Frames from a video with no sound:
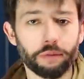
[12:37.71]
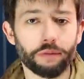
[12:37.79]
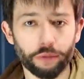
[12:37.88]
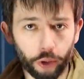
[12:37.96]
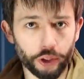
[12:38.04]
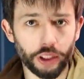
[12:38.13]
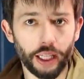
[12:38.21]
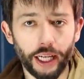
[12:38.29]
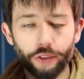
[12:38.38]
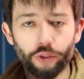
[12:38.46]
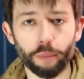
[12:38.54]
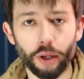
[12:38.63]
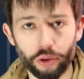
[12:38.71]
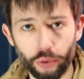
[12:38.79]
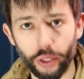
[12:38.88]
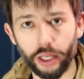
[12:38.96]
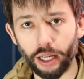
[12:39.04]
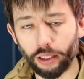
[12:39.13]
first class for about
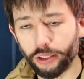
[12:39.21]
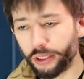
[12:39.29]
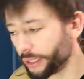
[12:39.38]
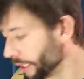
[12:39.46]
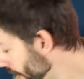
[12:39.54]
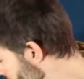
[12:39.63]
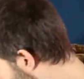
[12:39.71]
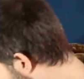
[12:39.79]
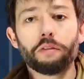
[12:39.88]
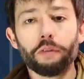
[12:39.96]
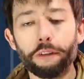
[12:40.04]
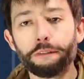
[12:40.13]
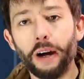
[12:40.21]
three dollars. We